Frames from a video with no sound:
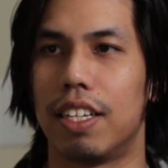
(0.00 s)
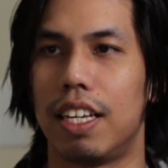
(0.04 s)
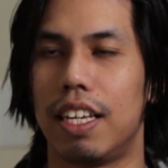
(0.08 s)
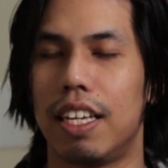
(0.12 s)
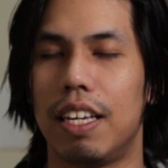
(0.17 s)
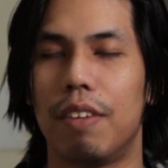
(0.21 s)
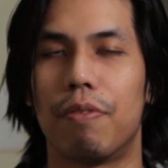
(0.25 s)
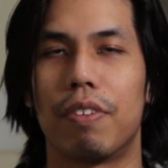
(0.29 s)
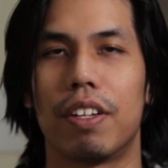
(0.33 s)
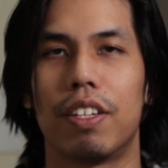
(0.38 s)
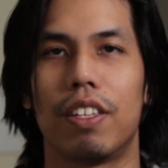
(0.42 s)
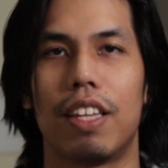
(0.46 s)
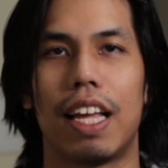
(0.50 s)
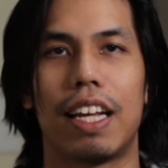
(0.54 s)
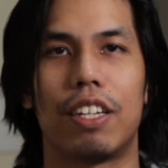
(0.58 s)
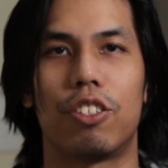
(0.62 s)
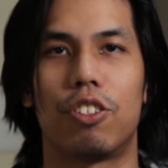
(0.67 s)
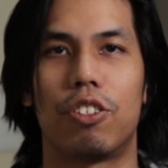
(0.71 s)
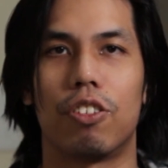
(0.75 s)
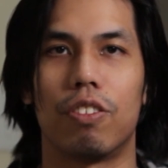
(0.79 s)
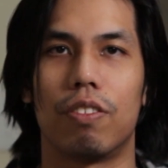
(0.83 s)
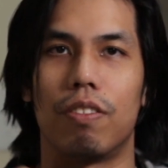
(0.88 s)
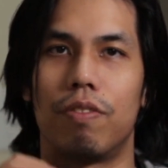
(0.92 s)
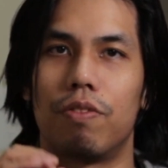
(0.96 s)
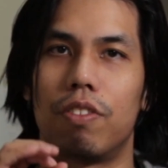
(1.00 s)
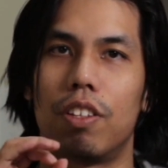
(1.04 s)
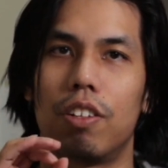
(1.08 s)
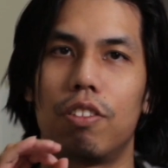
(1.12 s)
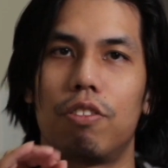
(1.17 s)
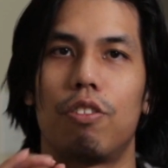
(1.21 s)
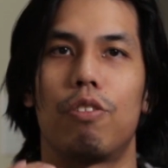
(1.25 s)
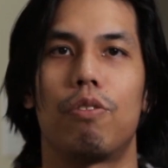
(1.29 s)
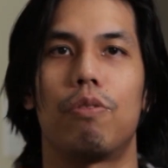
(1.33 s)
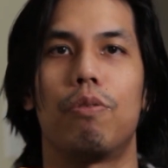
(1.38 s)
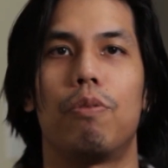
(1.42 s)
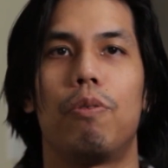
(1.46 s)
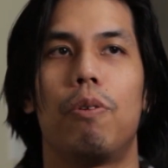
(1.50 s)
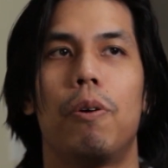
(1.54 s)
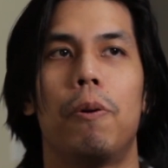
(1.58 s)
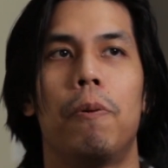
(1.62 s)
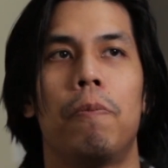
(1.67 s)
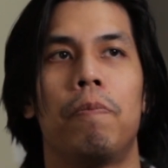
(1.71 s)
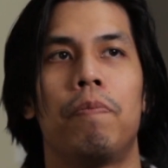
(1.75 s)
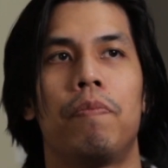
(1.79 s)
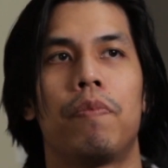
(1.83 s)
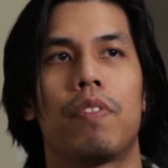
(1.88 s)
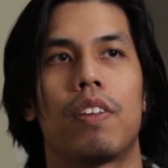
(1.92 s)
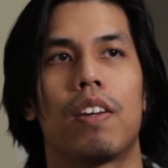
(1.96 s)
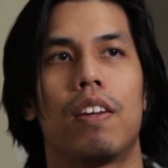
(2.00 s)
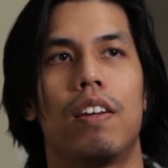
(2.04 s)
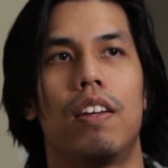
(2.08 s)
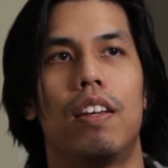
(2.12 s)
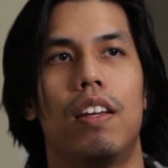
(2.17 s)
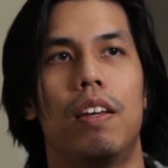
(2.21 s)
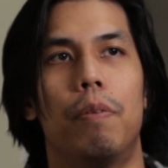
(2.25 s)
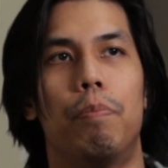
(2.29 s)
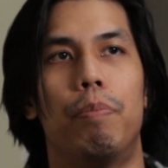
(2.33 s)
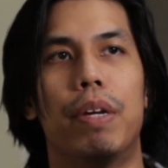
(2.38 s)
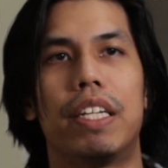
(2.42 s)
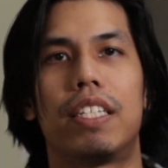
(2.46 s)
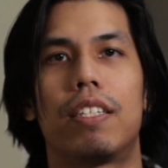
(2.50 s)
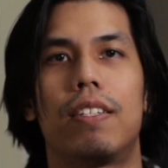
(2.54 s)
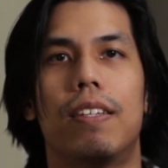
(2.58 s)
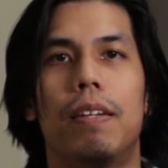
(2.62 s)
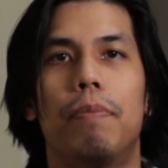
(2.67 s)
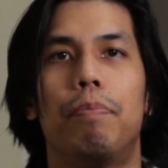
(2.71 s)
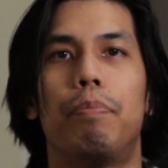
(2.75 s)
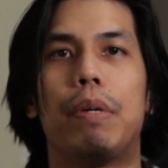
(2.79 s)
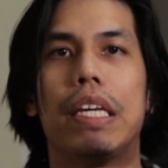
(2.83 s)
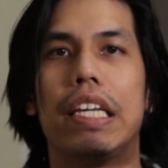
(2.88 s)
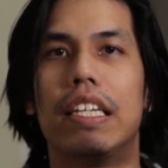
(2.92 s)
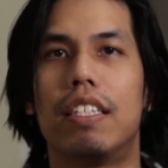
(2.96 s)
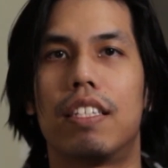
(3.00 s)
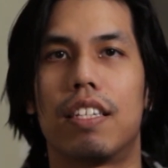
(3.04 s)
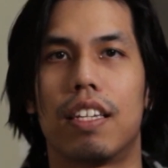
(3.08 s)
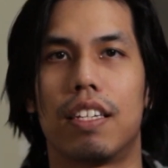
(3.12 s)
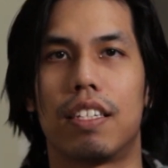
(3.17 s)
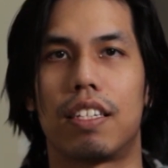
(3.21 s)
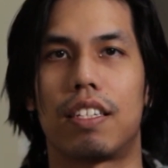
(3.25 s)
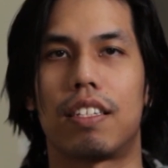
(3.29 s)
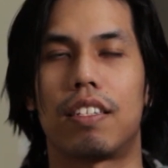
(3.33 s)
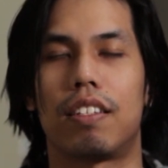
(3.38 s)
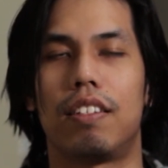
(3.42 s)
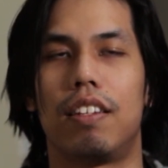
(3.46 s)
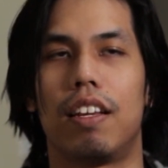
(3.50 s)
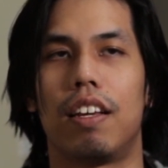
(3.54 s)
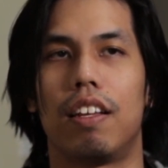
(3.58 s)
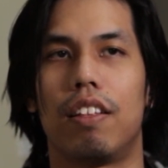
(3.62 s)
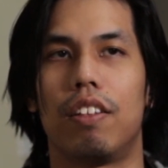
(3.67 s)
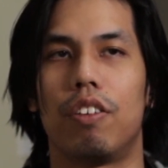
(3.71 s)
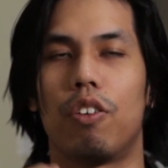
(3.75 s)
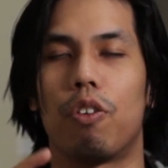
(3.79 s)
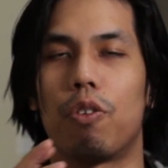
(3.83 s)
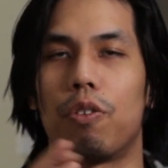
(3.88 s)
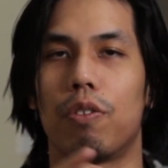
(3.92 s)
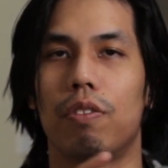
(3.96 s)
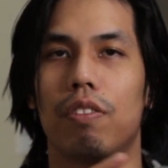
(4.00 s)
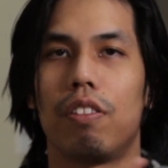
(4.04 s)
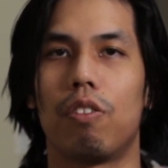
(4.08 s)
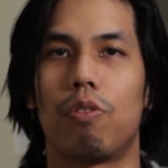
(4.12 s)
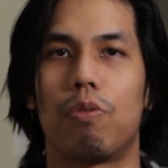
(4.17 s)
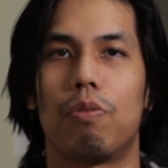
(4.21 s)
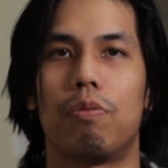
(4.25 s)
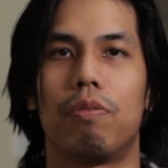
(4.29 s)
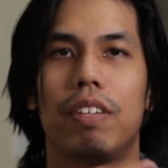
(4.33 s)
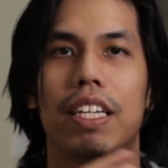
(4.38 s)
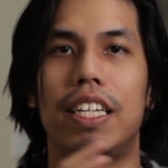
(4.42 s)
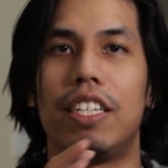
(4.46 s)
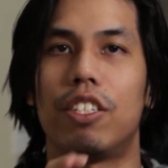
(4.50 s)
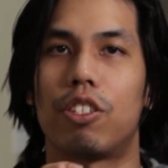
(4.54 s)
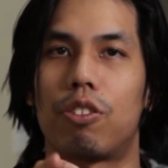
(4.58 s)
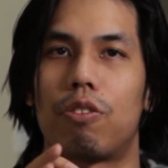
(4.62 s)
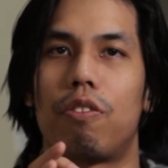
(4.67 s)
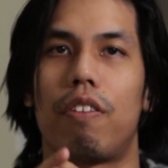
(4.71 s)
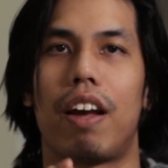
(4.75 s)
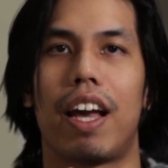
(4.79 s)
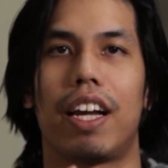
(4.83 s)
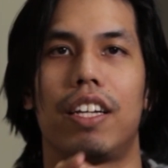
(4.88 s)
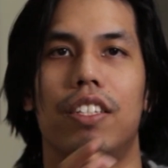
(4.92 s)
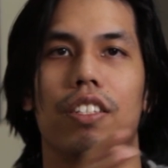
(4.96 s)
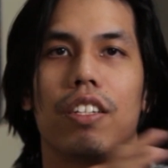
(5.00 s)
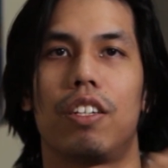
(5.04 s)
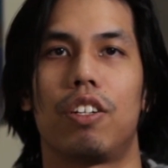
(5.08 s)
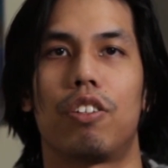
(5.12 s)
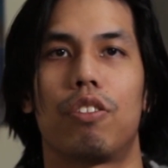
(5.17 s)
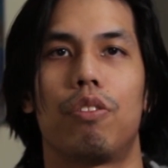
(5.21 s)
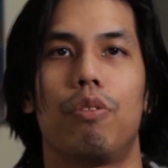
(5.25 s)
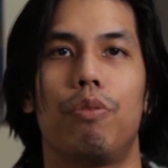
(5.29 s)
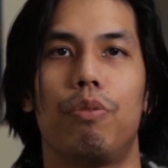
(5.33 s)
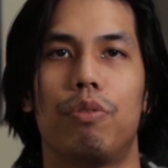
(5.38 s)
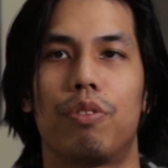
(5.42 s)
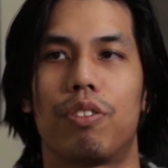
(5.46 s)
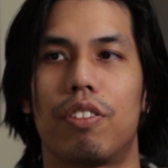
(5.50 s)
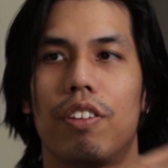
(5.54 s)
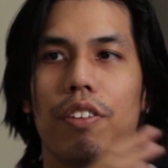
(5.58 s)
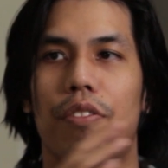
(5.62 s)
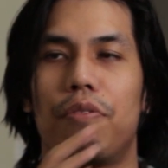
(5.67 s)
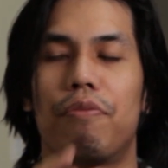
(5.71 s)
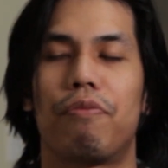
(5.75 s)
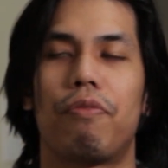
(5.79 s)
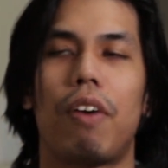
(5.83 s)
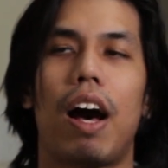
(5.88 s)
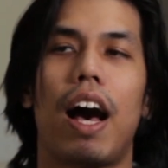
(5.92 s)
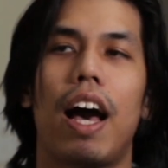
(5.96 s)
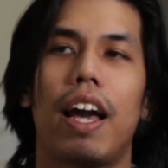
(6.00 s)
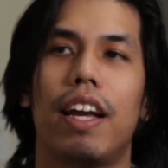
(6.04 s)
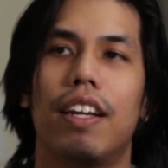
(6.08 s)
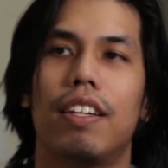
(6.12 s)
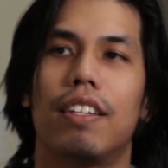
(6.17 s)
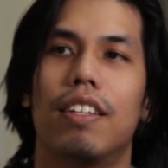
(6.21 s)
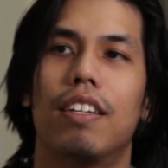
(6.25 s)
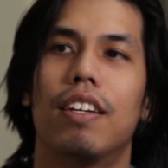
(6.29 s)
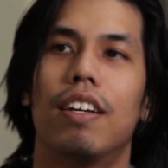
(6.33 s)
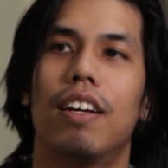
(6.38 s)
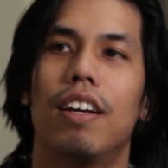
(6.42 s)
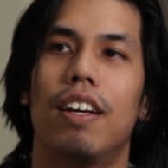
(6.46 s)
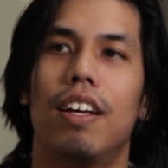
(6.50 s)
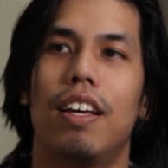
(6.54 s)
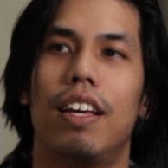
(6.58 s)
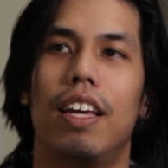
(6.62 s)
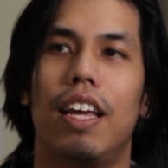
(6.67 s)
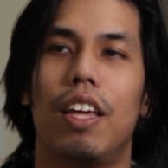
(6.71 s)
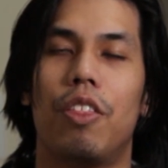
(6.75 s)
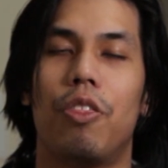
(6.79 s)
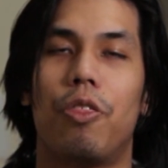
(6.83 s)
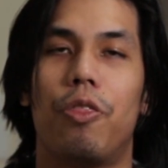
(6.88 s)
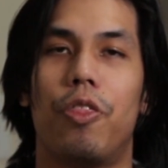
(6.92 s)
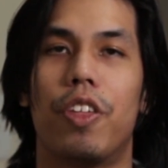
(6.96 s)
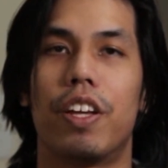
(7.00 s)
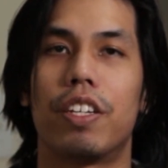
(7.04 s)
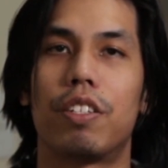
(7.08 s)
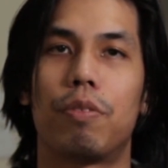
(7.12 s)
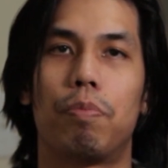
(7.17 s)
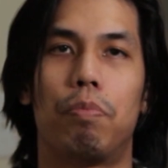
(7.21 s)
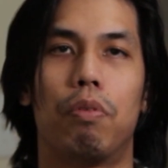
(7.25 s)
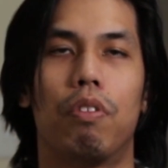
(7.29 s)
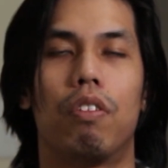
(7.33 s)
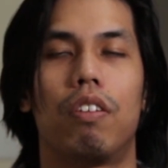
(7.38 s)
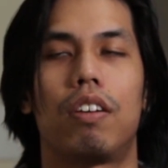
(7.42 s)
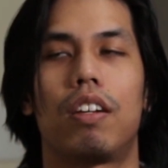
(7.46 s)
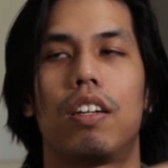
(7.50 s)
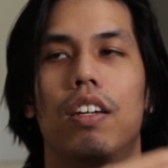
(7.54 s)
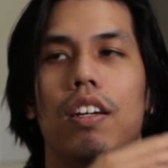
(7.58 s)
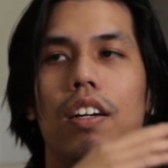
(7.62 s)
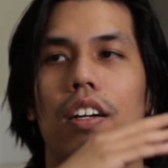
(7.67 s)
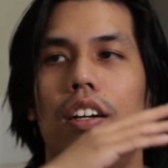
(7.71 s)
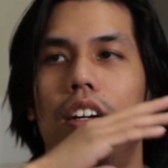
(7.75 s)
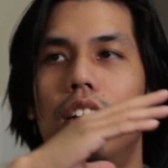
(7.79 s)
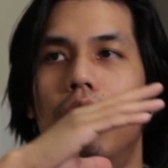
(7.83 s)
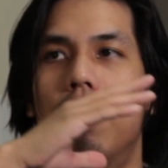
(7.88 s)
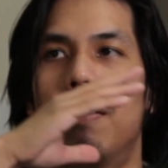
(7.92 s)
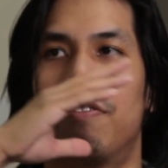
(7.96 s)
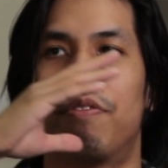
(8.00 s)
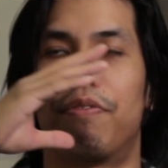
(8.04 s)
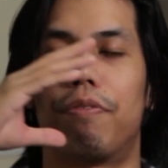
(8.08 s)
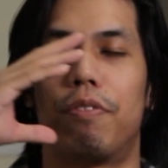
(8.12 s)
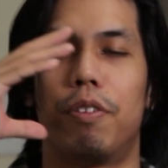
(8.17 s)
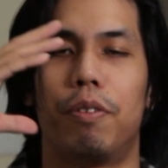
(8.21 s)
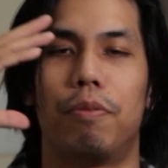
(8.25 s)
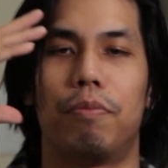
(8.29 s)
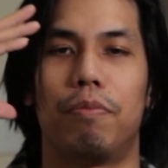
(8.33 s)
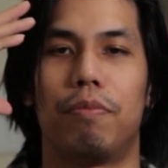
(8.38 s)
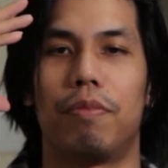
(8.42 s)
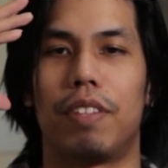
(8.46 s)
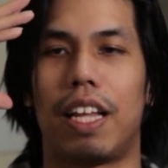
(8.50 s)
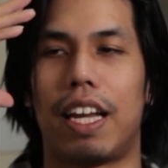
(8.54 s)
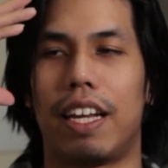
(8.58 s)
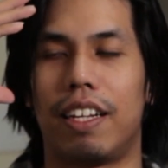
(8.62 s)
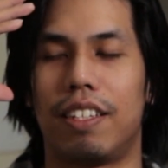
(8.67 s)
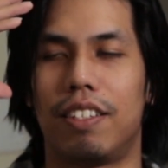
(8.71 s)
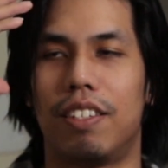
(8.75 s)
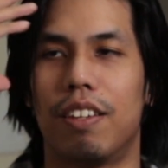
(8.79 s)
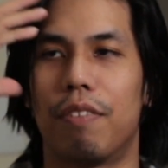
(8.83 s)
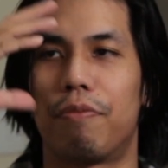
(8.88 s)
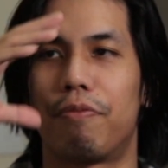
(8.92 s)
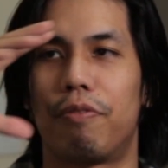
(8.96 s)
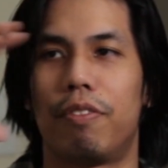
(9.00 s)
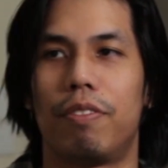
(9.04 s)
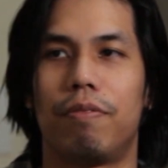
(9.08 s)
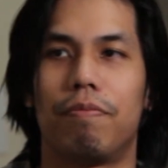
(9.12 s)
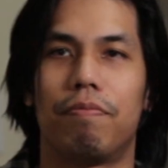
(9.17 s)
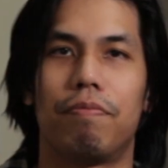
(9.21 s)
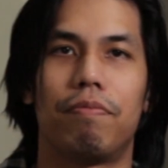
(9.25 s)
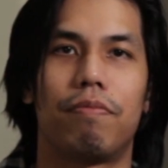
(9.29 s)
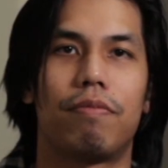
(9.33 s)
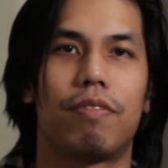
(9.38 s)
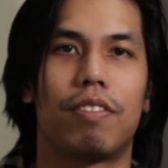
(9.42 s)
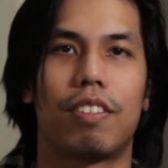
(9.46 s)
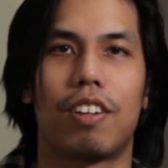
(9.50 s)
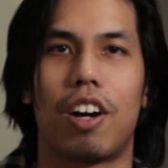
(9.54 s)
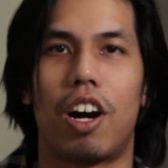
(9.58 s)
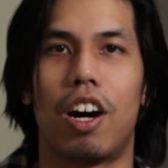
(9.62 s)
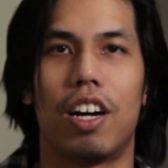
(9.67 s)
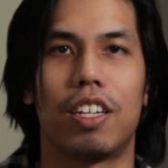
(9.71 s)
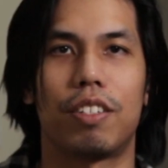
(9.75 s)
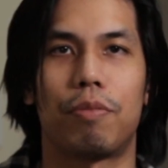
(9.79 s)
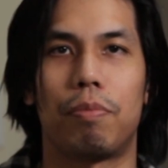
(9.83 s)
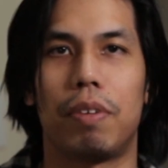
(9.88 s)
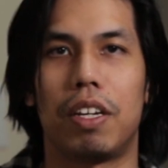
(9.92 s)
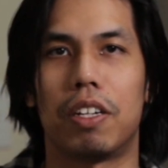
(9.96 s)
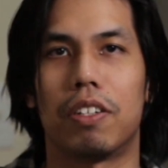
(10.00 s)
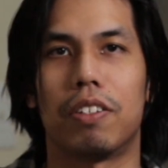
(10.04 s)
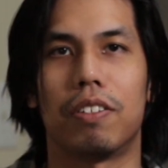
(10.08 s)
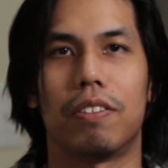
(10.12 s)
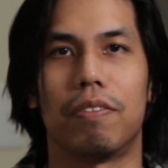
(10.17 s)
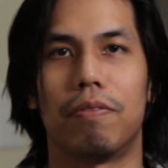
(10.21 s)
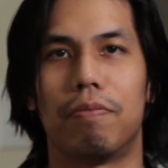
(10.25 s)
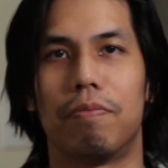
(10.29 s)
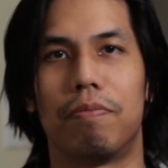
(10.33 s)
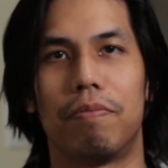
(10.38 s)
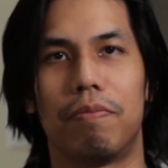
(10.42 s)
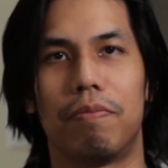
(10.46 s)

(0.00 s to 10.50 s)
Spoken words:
even like the little bits and pieces that or little Easter eggs and clues that you find in this book from like different Cosmere